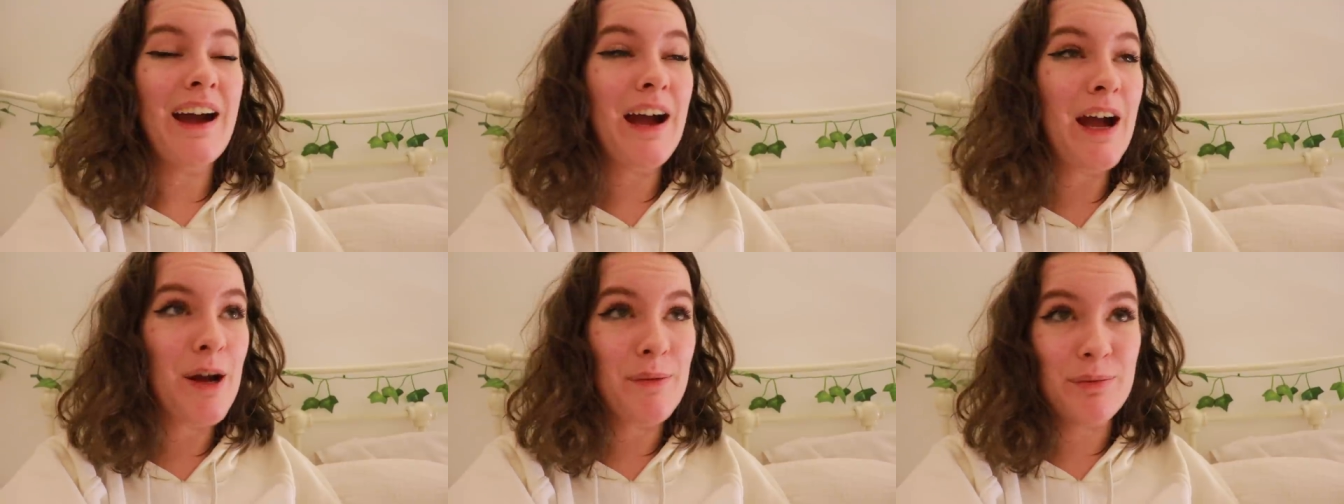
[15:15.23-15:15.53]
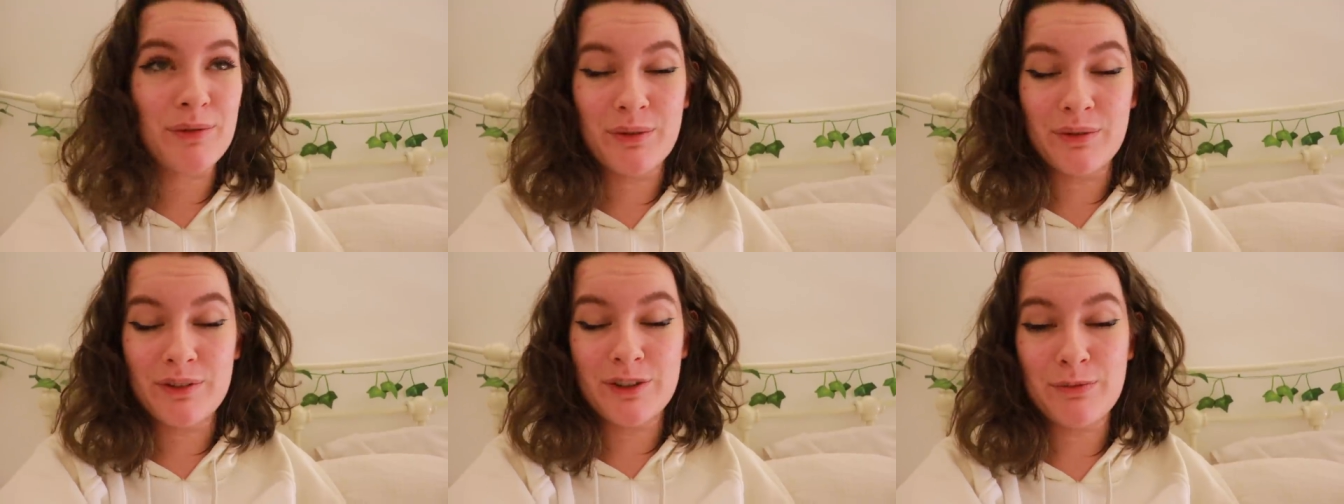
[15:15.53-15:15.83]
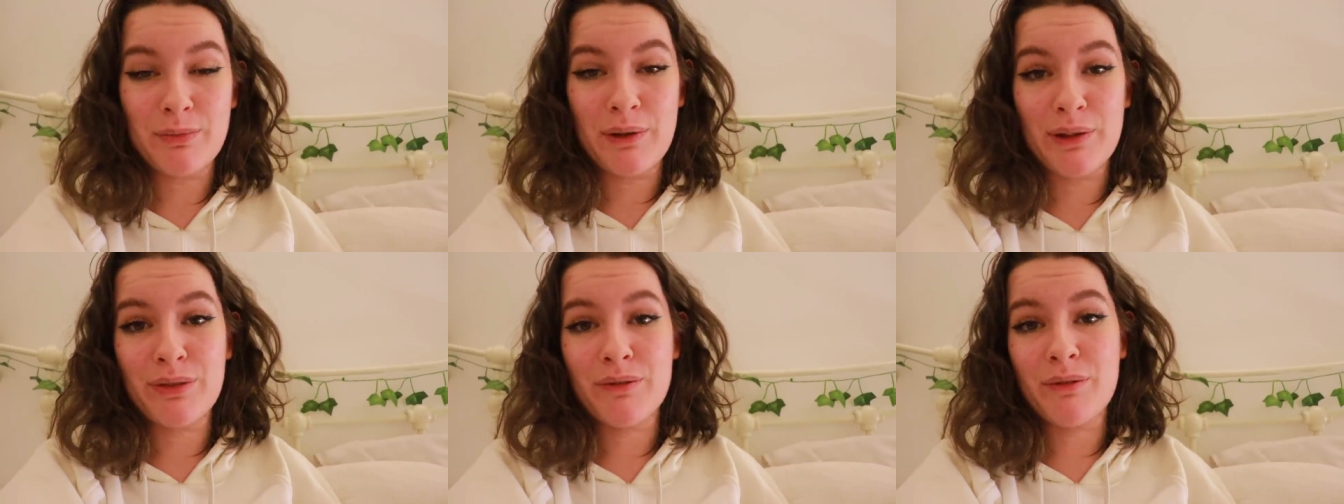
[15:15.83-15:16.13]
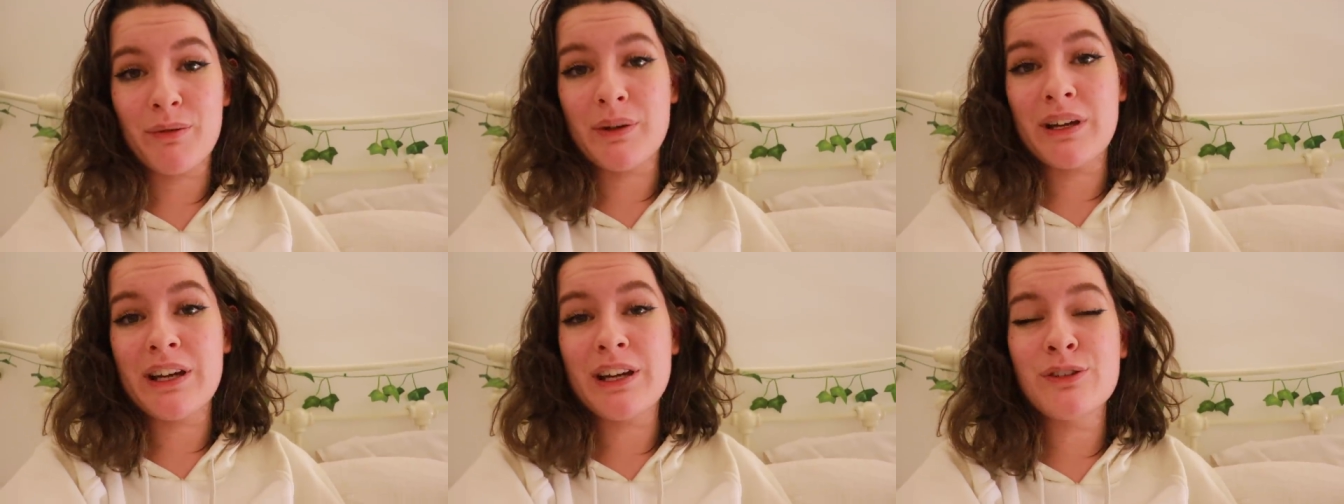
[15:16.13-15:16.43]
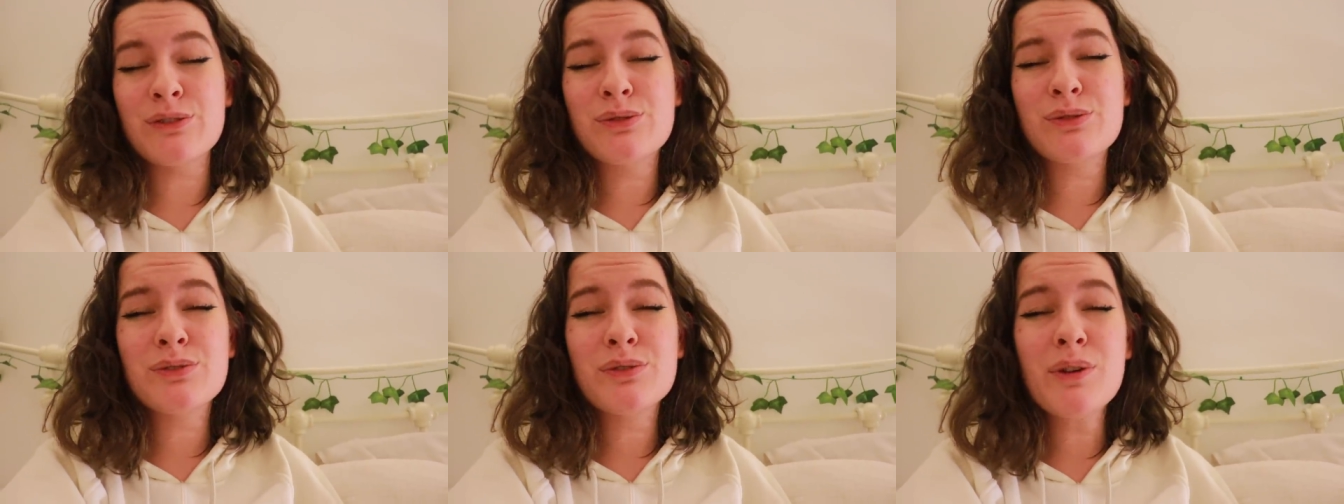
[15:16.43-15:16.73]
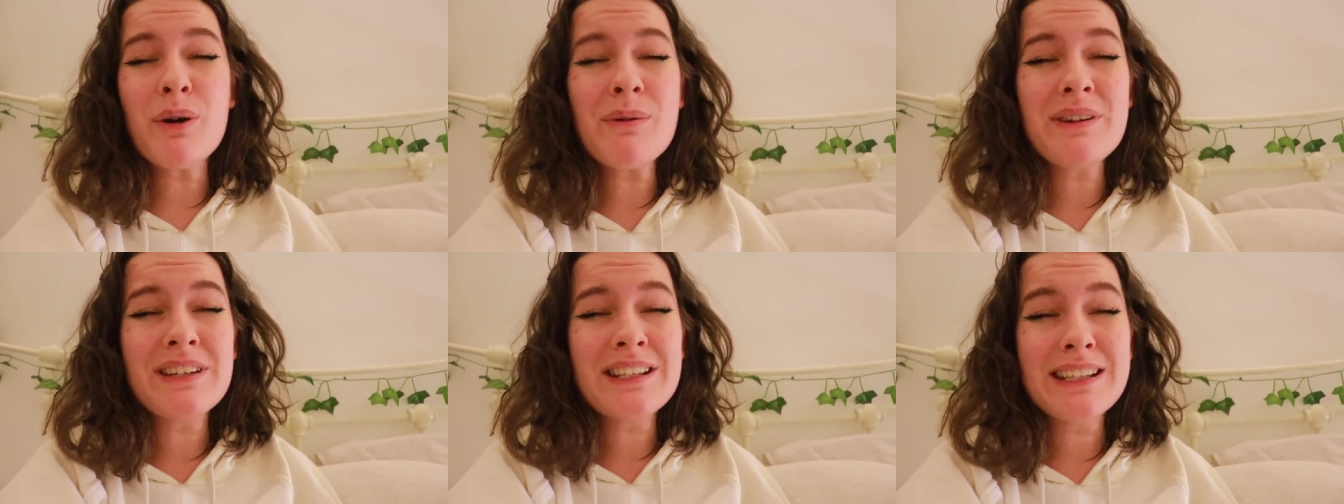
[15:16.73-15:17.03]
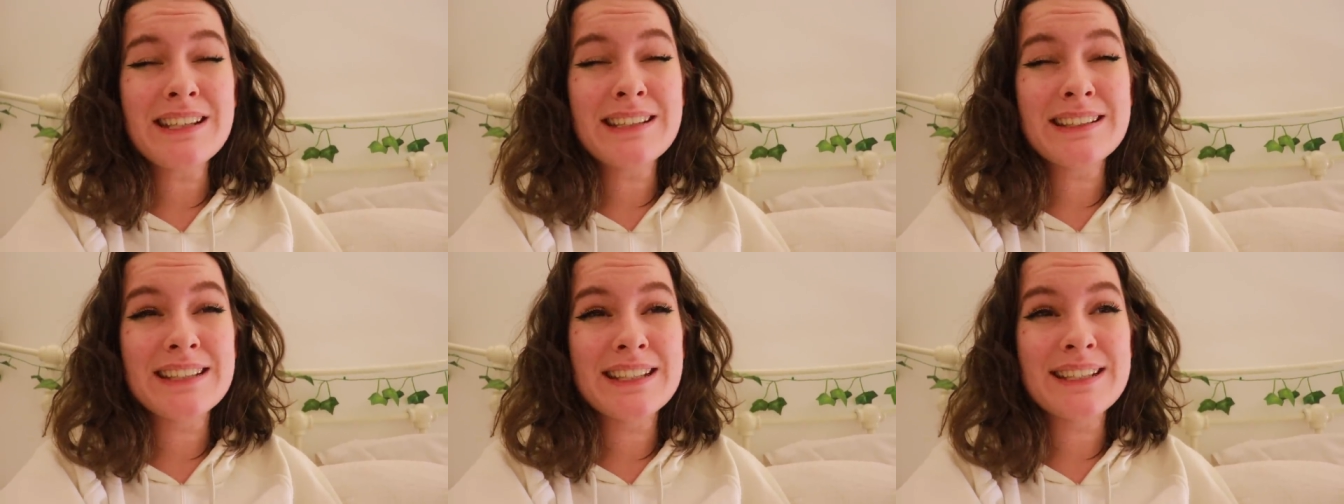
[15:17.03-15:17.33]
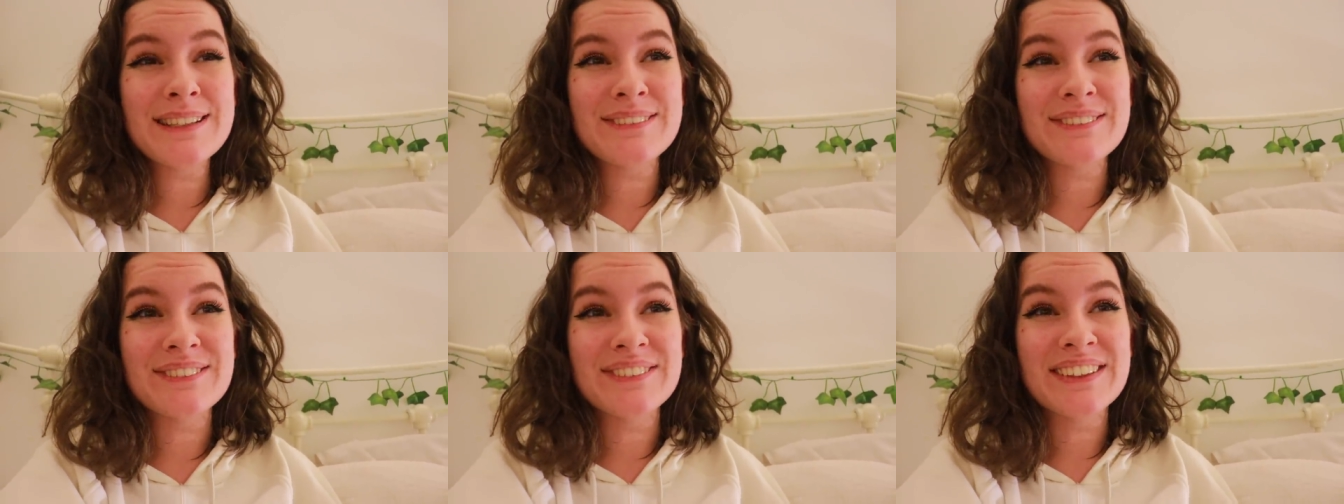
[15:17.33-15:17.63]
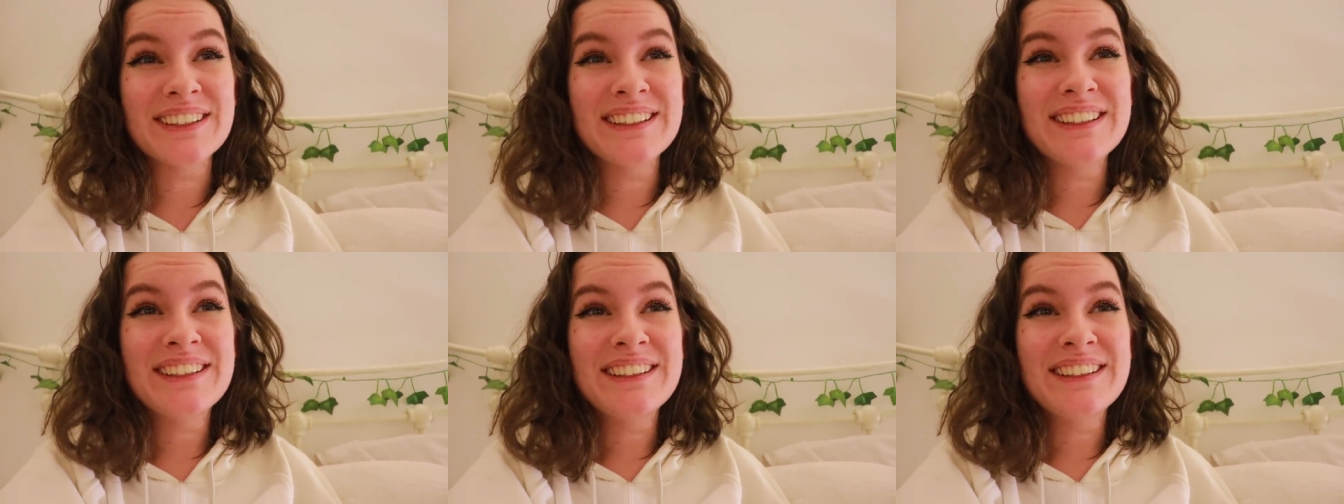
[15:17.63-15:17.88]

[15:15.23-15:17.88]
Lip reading: Absolutely sped through it. It's so addictive.